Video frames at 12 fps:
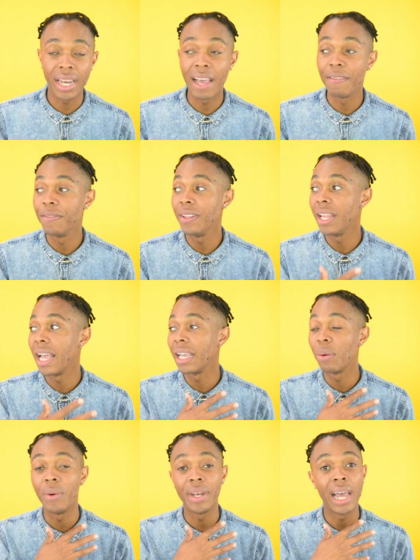I feel
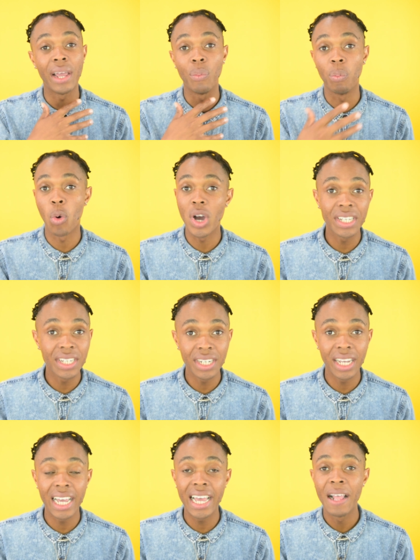like when I'm watching
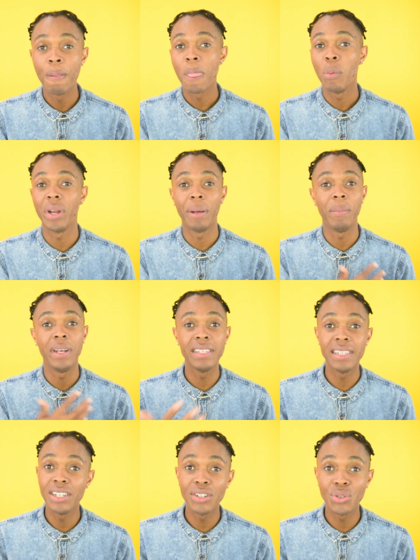her, when I'm
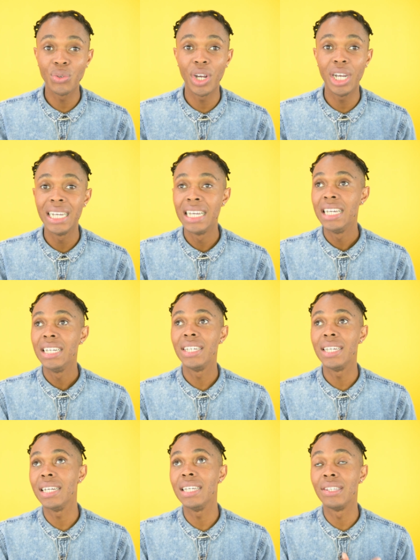listening to her,
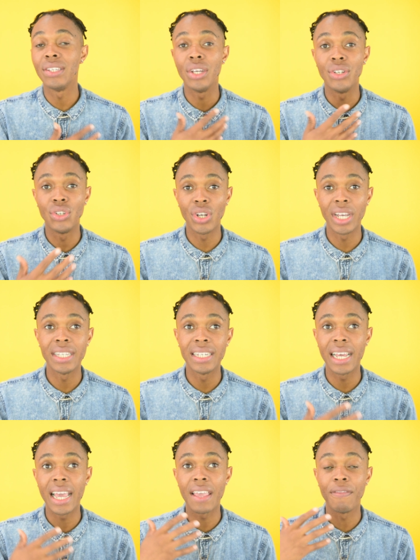she is just
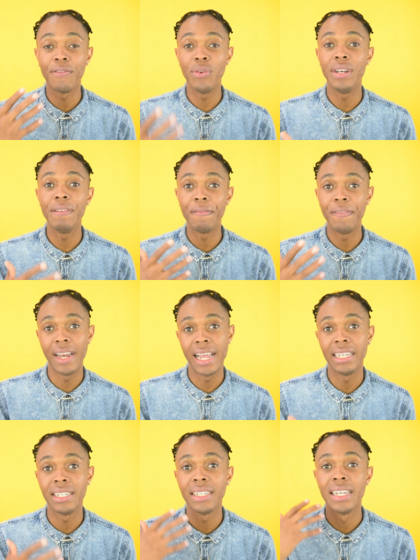a fully
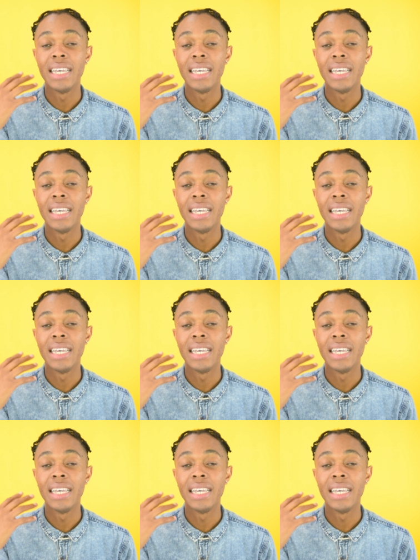fledged